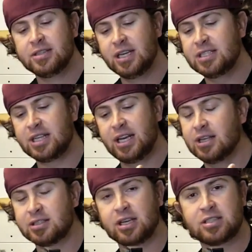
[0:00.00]
This
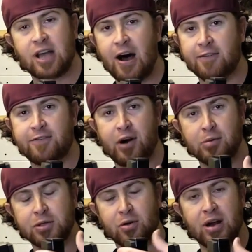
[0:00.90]
is soft
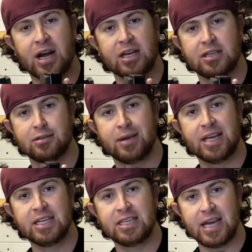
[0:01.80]
foam. You are not going to do
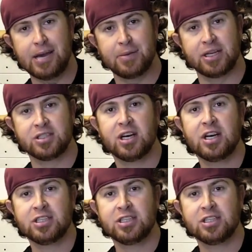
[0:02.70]
any damage